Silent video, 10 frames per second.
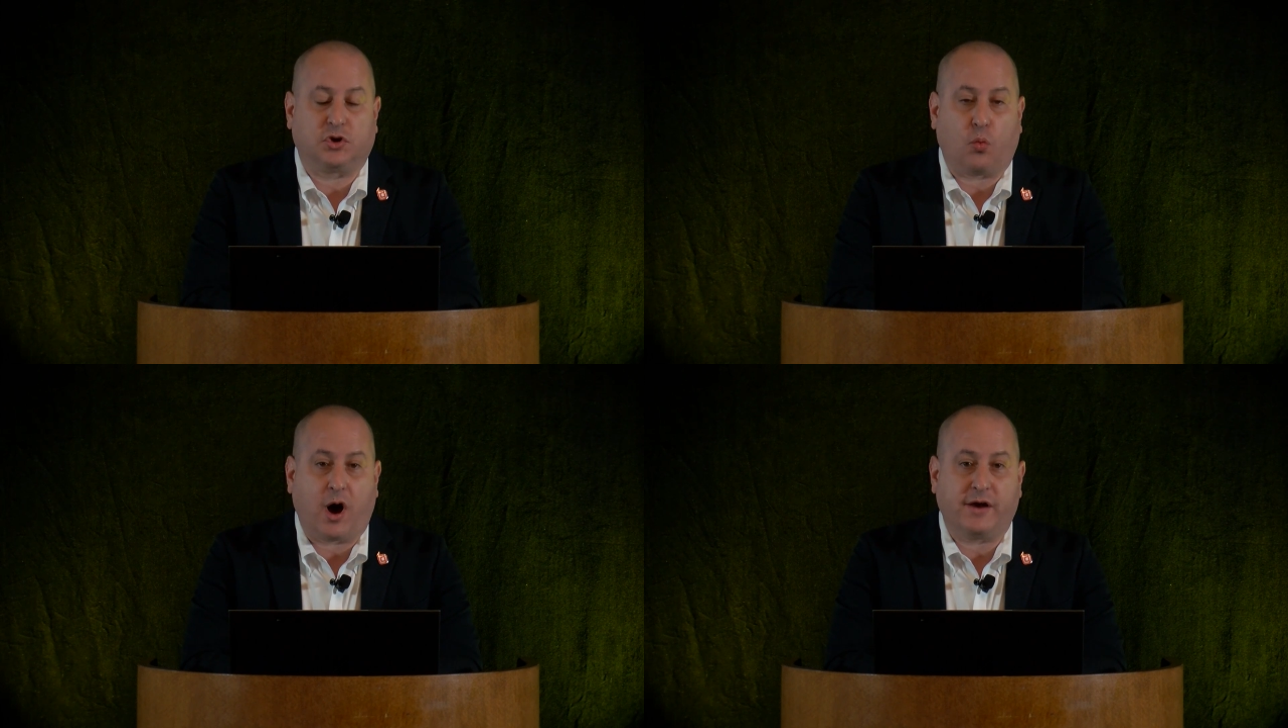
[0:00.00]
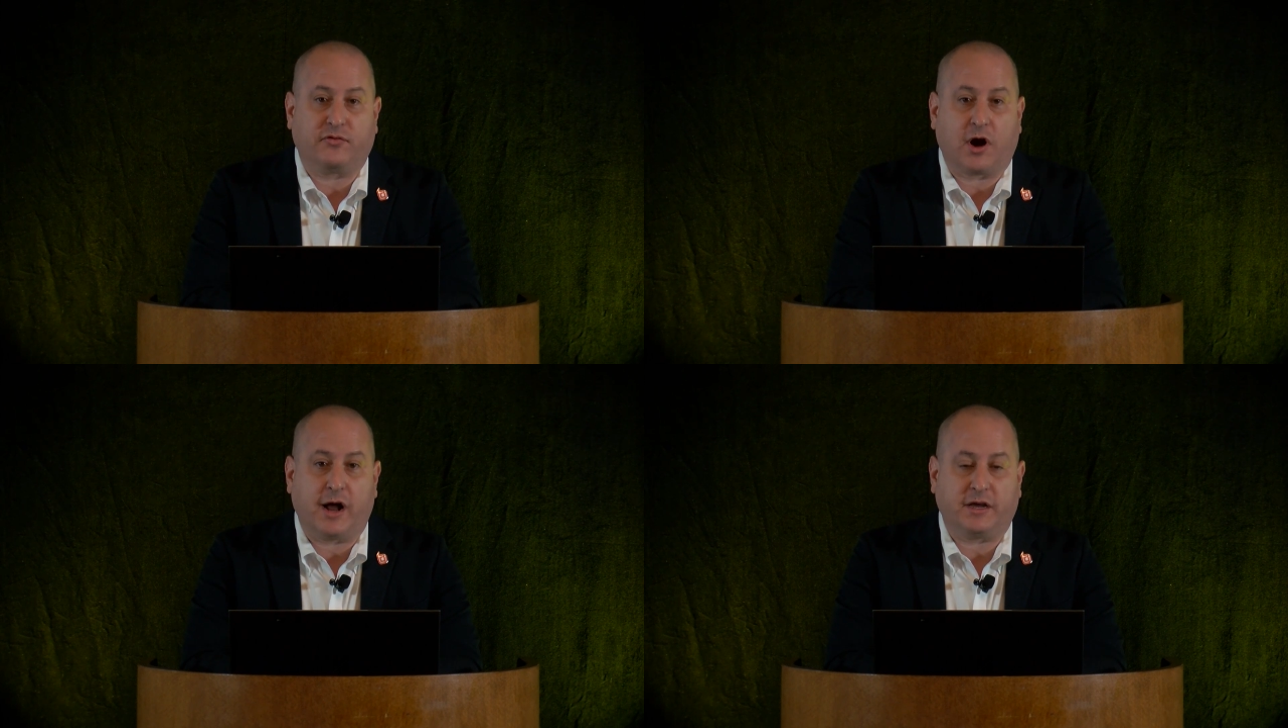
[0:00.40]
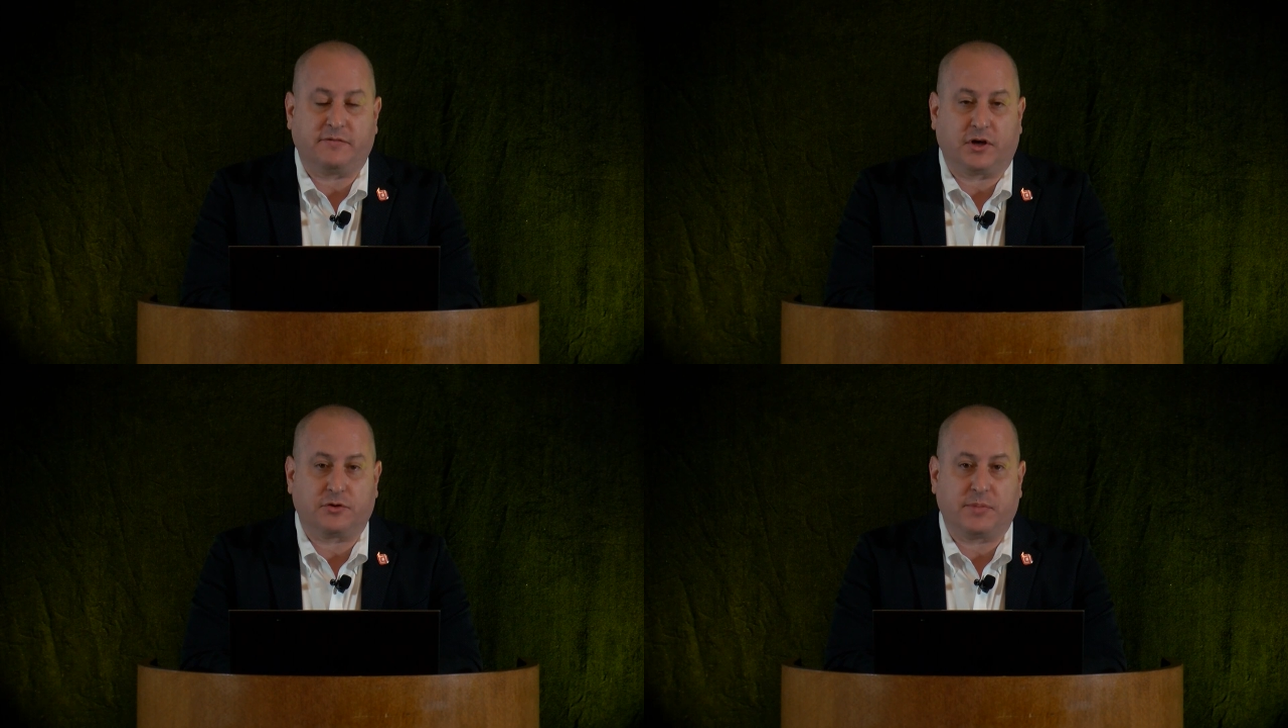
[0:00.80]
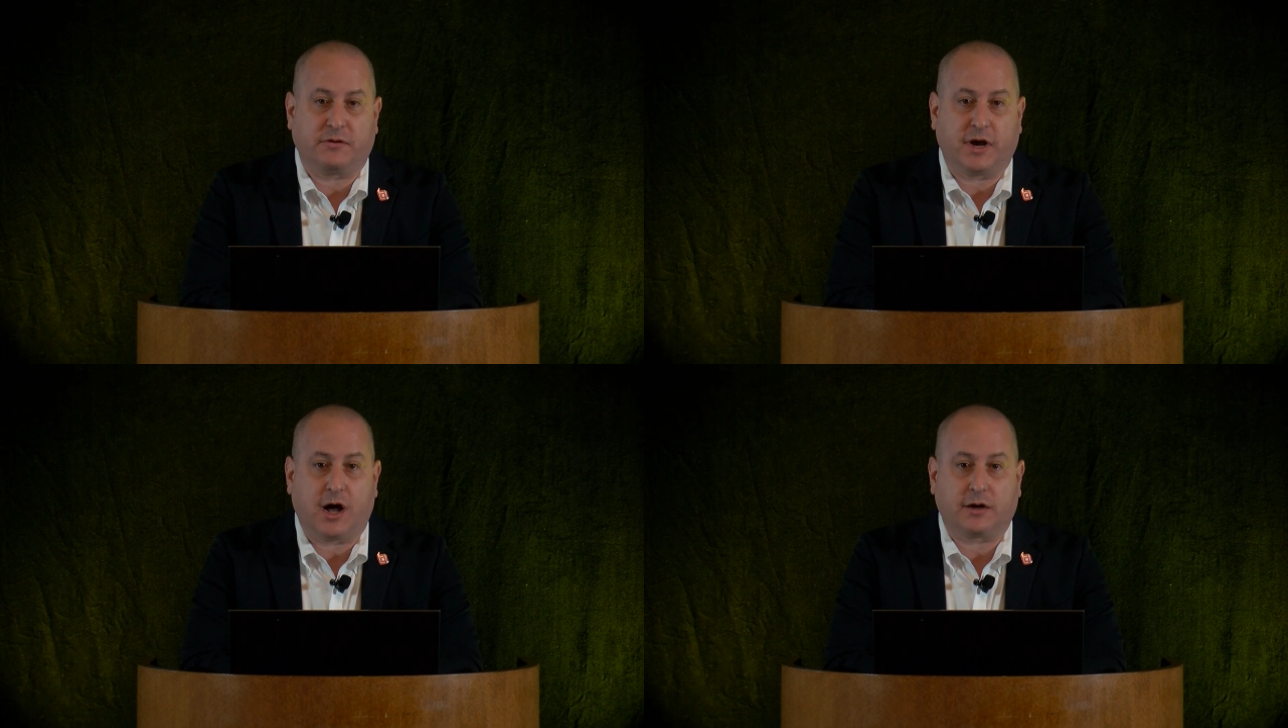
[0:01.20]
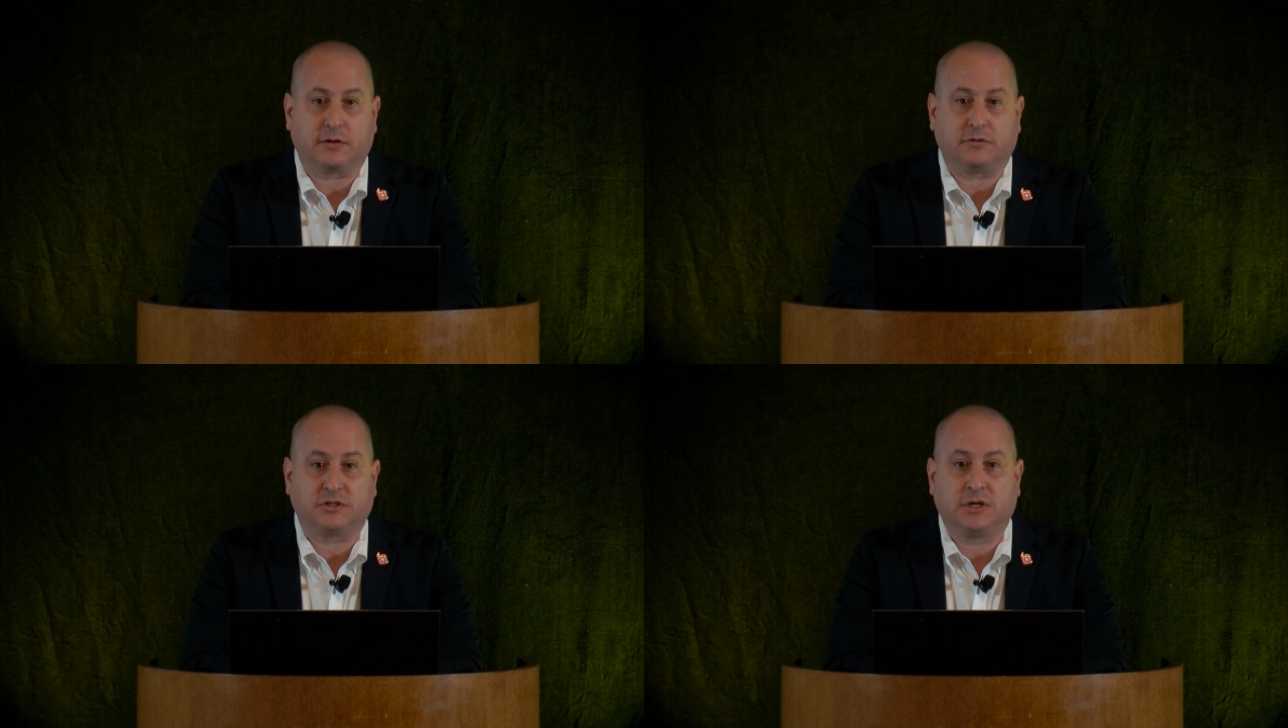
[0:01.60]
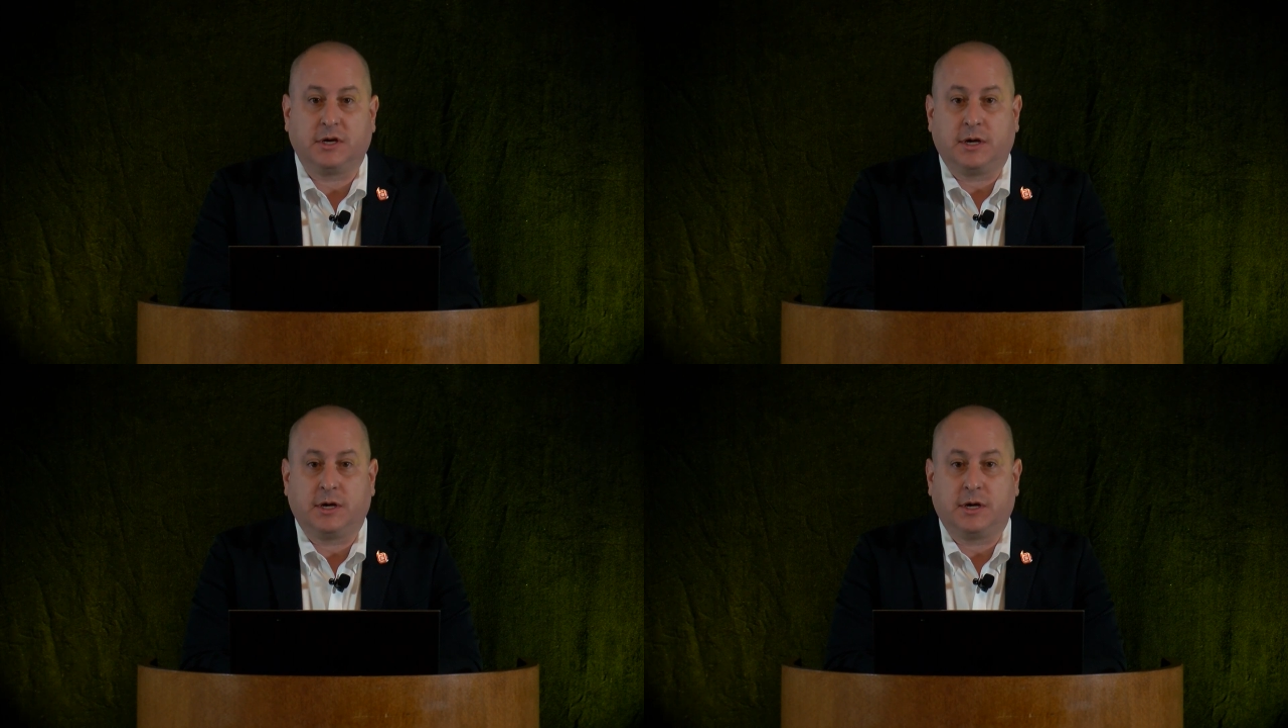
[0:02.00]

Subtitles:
a wide variety of other periodicals.